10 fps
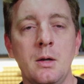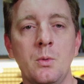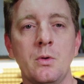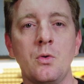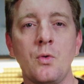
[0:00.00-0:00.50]
It
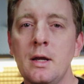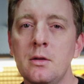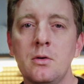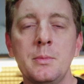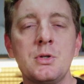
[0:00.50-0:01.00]
was a great
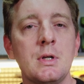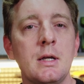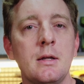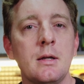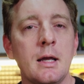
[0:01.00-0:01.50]
little
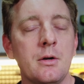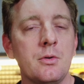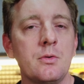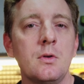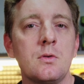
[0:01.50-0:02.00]
machine and it
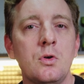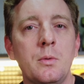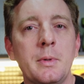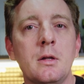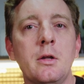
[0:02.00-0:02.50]
also
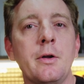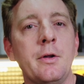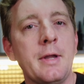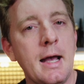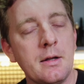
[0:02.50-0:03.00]
taught me a lot
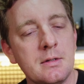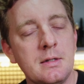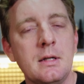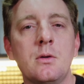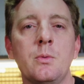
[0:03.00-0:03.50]
on how to
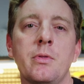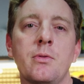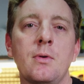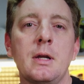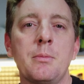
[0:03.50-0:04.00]
tinker with
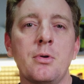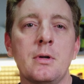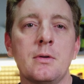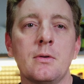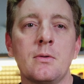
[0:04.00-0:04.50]
three D
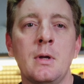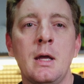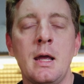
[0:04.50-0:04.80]
printers,